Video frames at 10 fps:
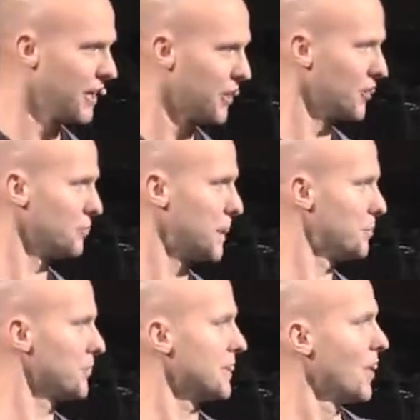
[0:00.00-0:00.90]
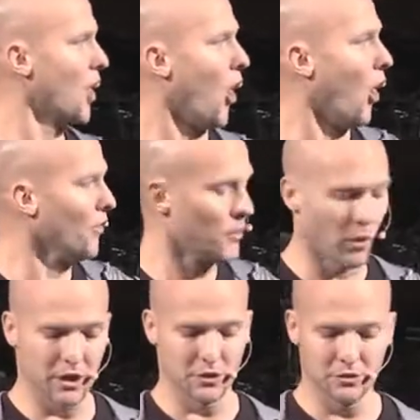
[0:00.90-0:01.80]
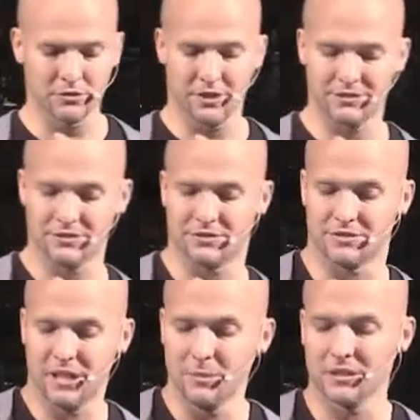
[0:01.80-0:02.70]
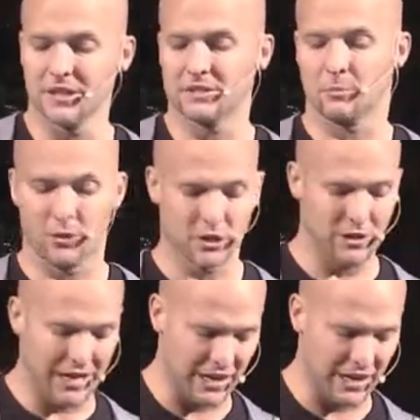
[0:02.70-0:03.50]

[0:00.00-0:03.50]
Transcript: You're going to have people that all they want to do is seemingly to bring you down.